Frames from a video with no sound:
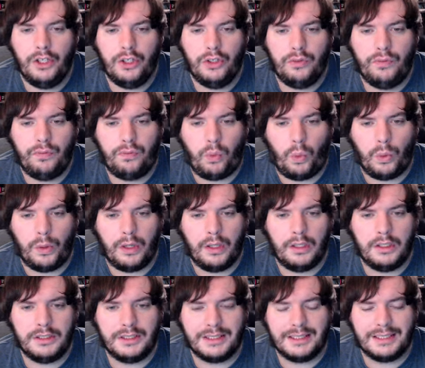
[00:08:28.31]

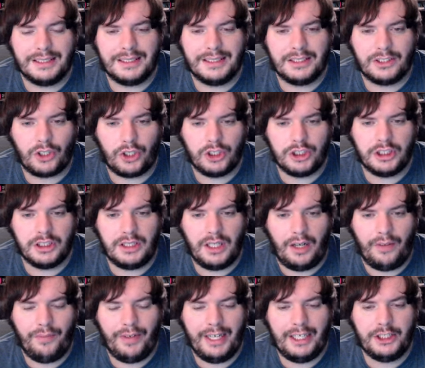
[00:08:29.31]
Four Surge of
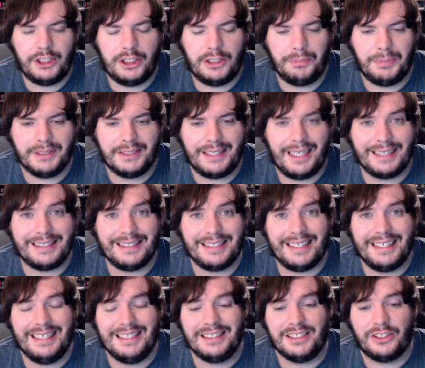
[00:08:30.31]
Salvation to protect
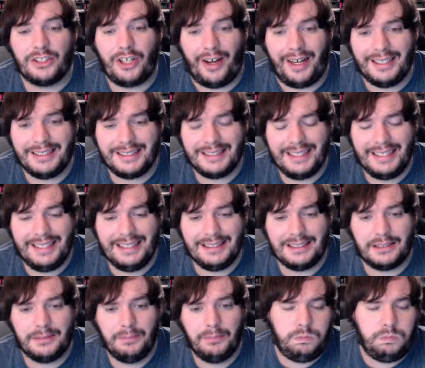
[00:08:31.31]
against
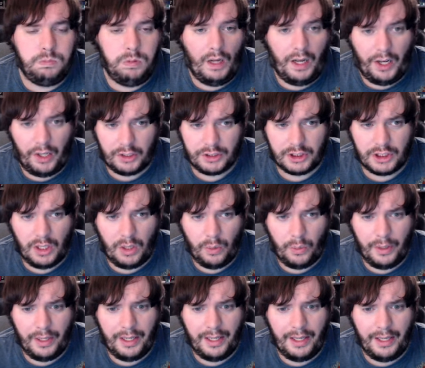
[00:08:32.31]
Thoughtseize. Also
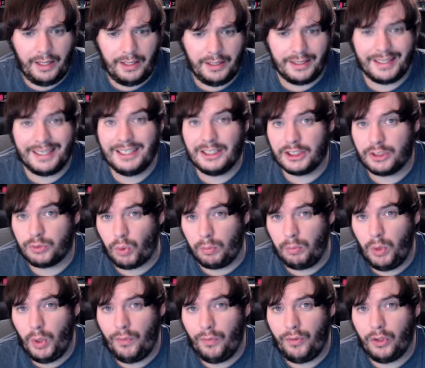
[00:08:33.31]
against
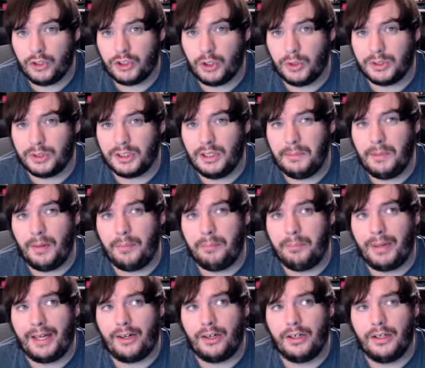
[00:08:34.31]
removal, so it's a little bit
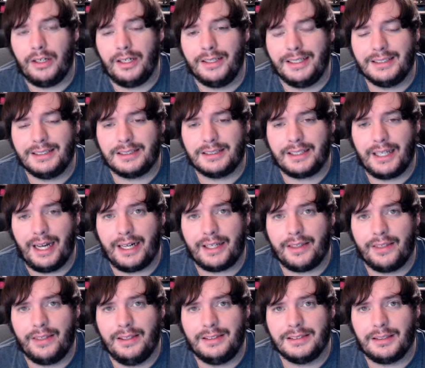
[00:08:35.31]
better in this deck
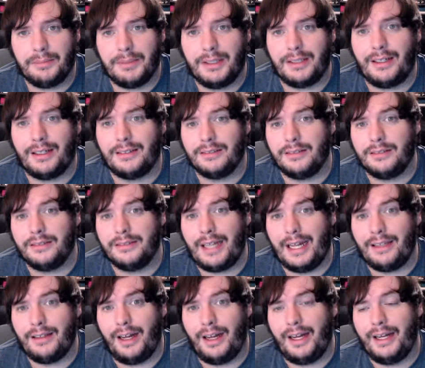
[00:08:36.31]
than something like
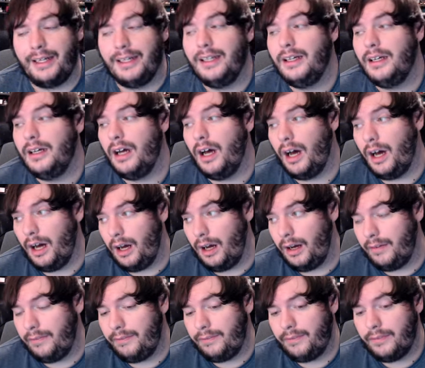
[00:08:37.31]
Leyline
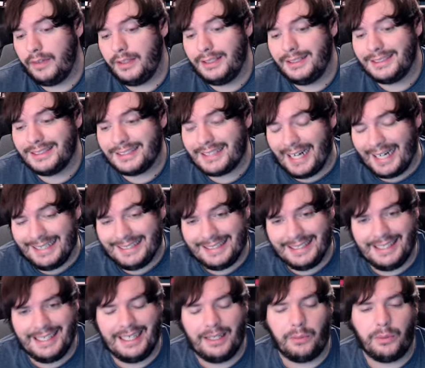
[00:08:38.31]
of
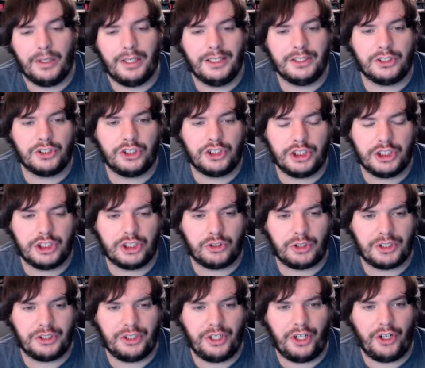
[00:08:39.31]
Sanctity, where it's just
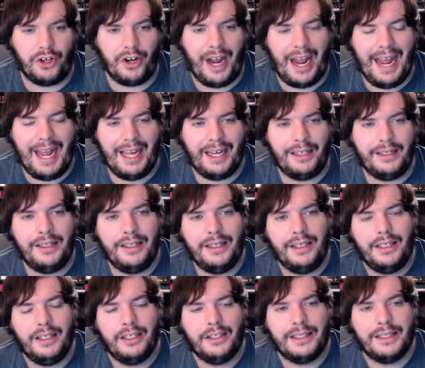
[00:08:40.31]
strictly your hand.
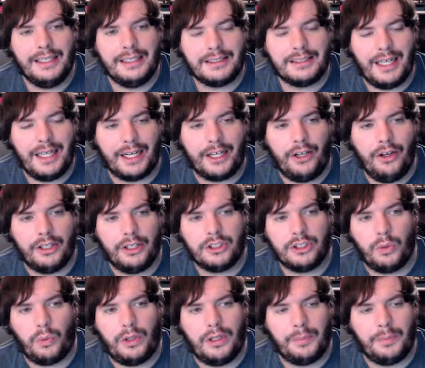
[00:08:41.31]
This deck, you also
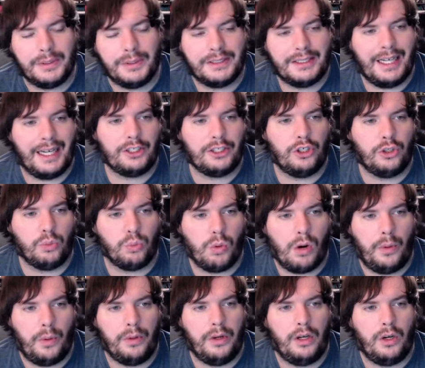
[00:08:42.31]
want to protect your
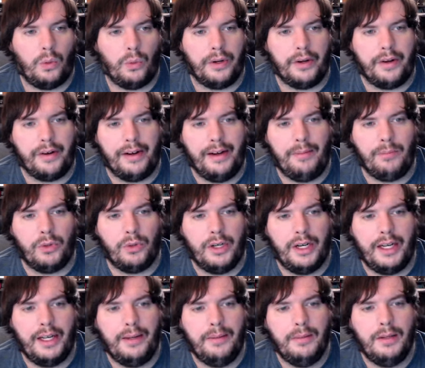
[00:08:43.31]
Rona or your Emery.